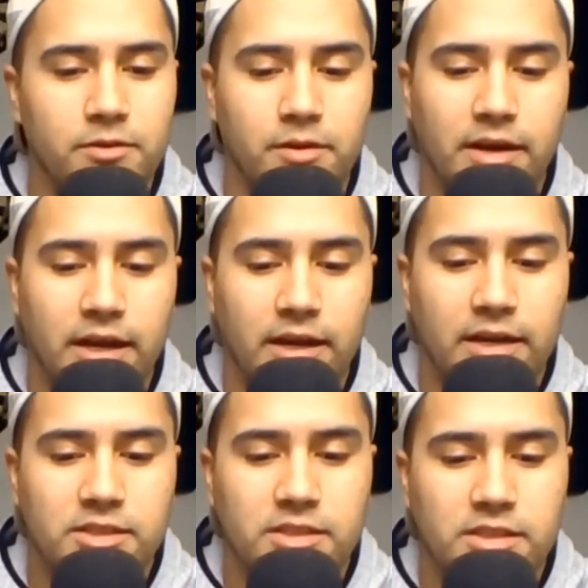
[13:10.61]
I
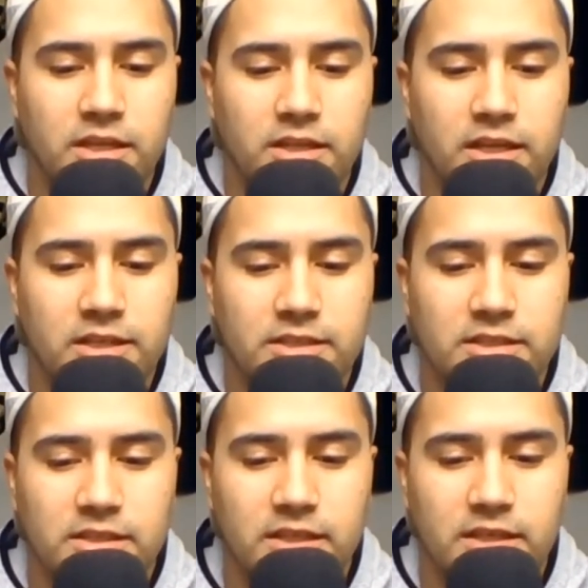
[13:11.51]
just think that
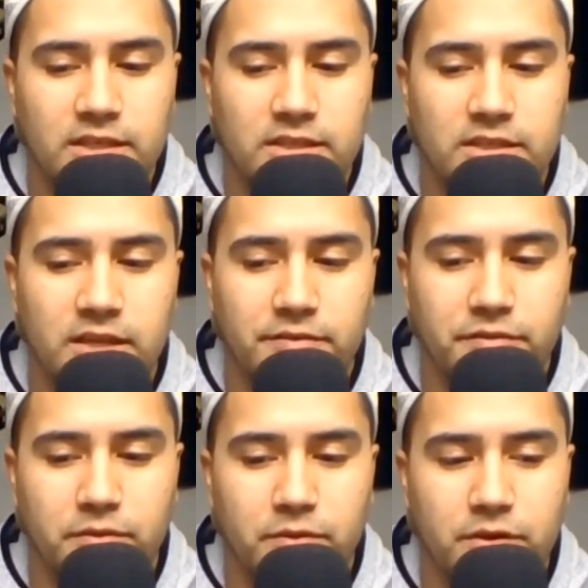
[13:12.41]
it's different when